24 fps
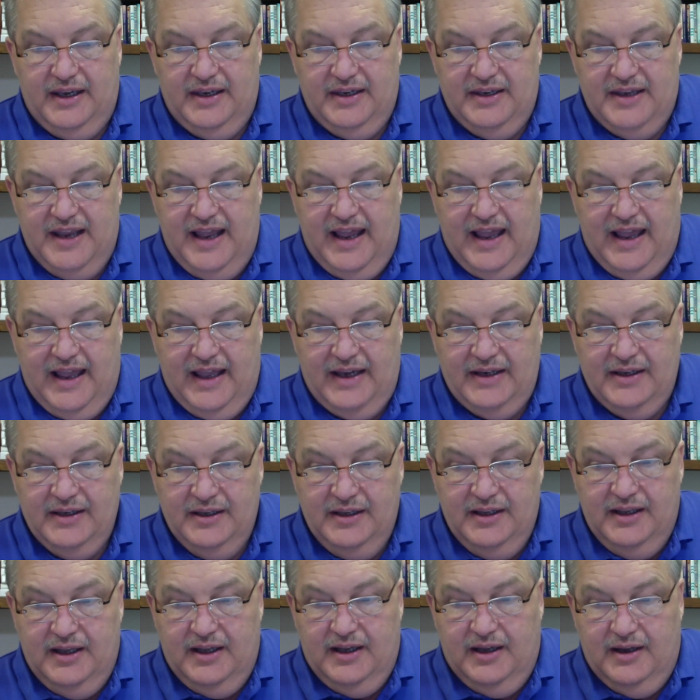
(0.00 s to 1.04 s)
died,
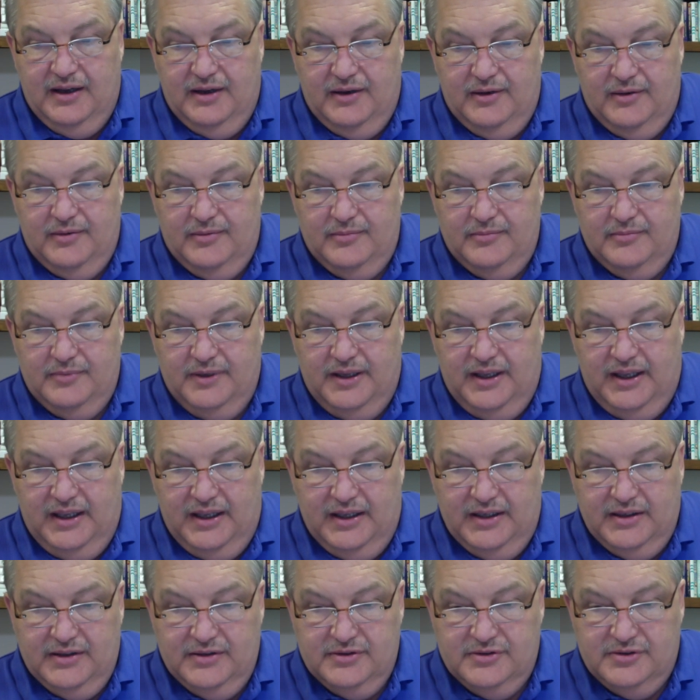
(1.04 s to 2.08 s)

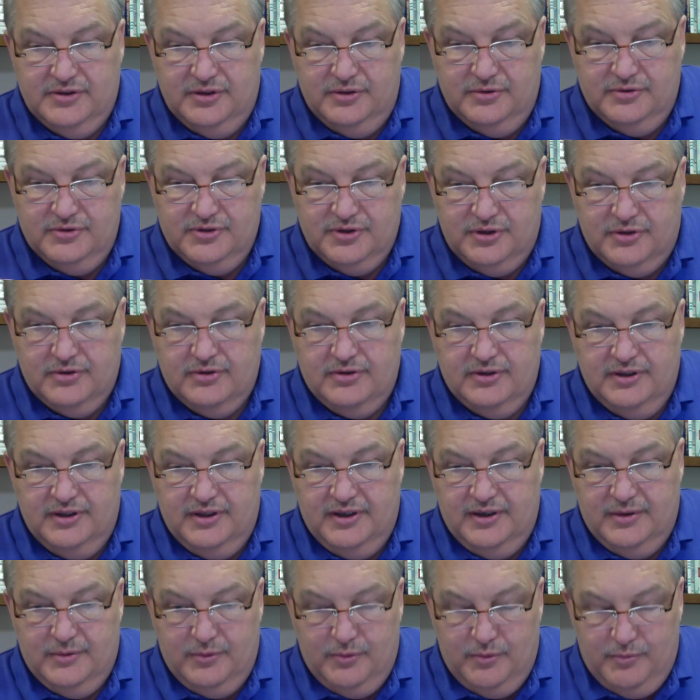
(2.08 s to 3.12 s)
and so certainly
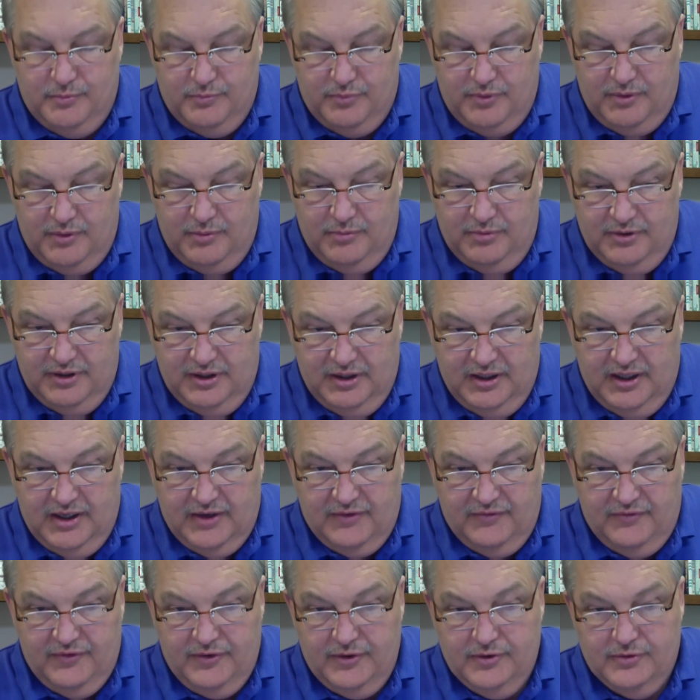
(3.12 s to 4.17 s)
there were probably a lot
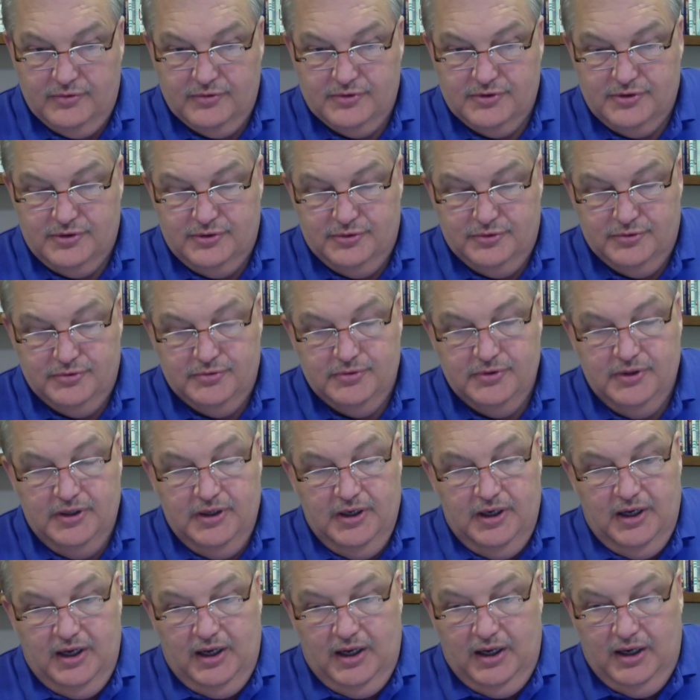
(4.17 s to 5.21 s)
of folks who
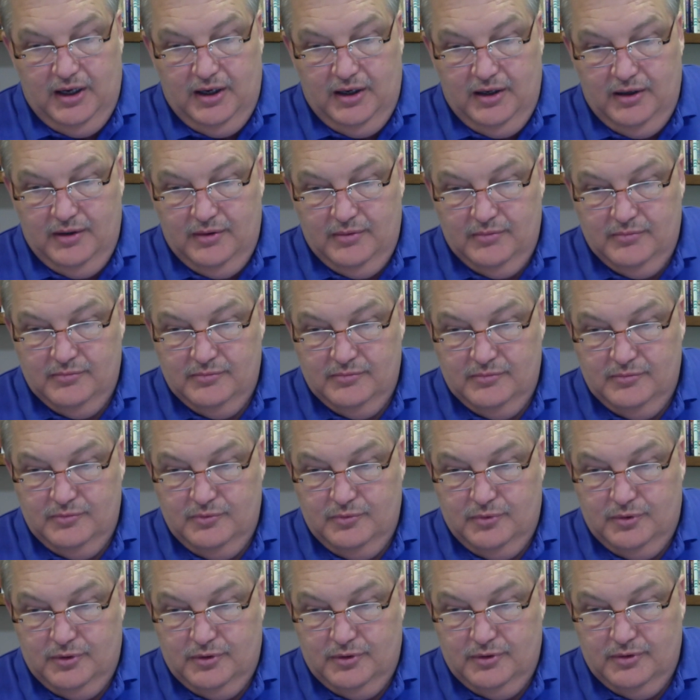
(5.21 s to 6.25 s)

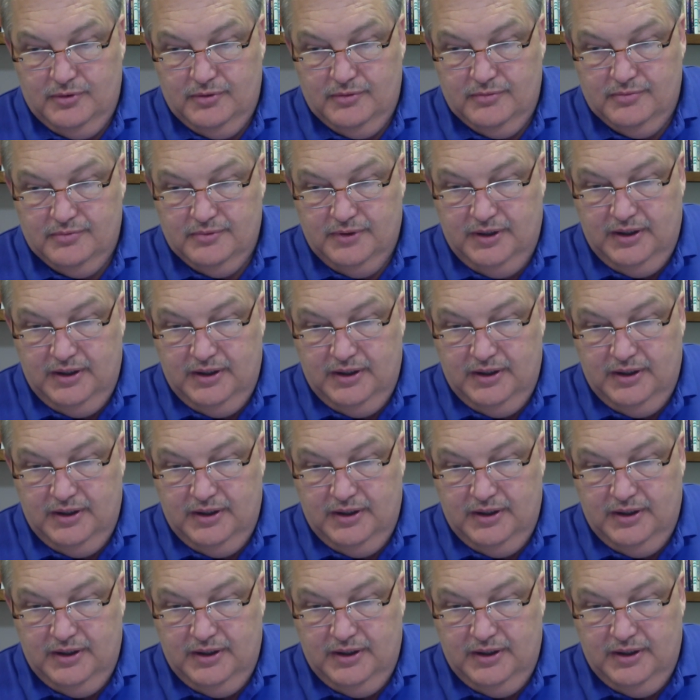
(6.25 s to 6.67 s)
were